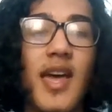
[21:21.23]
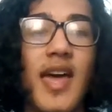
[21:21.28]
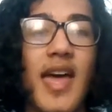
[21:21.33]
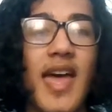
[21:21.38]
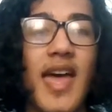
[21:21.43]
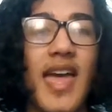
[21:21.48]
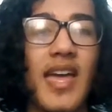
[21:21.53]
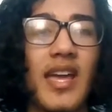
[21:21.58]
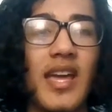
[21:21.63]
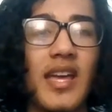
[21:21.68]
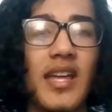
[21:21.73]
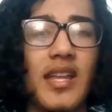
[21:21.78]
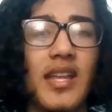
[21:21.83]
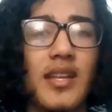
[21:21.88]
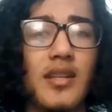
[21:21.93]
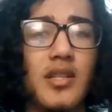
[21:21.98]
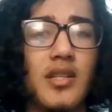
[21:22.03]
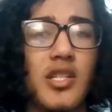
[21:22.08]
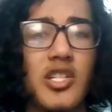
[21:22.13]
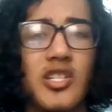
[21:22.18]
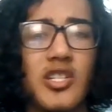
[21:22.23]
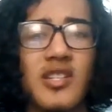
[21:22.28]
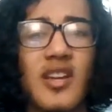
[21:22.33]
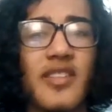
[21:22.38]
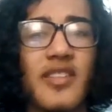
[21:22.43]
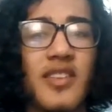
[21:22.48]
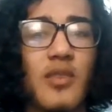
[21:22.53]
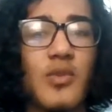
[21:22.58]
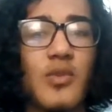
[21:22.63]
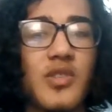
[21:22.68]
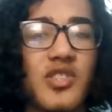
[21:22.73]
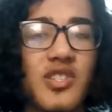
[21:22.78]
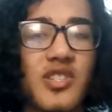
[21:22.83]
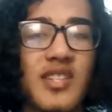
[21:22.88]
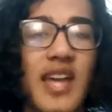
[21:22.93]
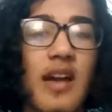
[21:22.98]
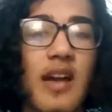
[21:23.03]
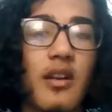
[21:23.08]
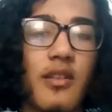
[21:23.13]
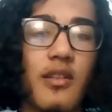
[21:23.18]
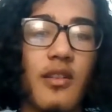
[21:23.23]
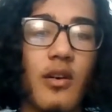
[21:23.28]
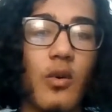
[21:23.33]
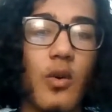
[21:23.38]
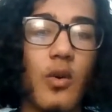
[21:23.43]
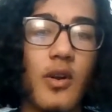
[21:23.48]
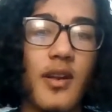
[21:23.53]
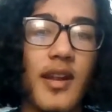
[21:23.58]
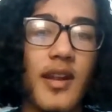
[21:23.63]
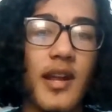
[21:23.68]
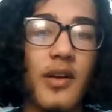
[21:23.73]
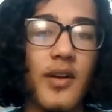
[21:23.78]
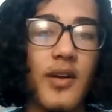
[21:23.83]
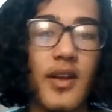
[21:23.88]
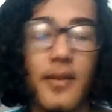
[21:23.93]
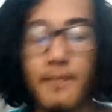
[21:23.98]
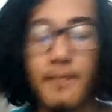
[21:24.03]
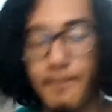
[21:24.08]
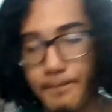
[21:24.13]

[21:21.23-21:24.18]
and just nothing was just out of the ordinary,